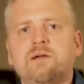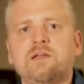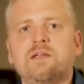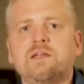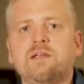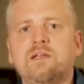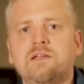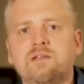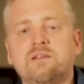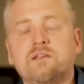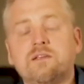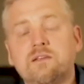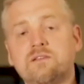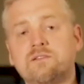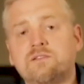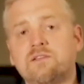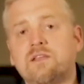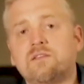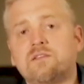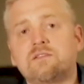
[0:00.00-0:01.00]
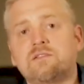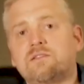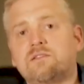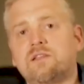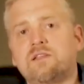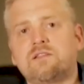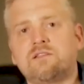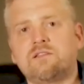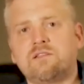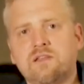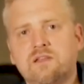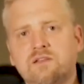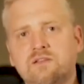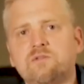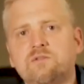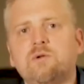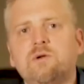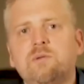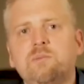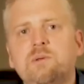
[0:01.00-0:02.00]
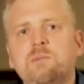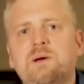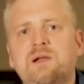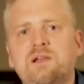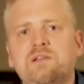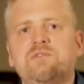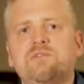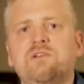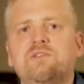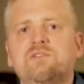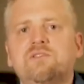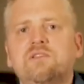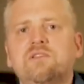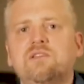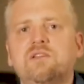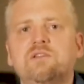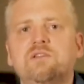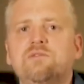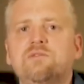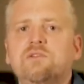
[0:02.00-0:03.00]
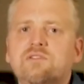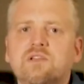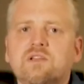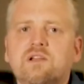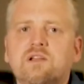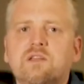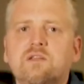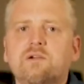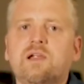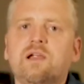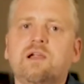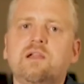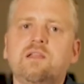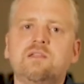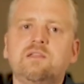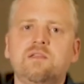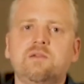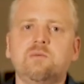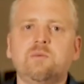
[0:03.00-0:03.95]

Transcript: in a sense that it will be manifested in physical reality.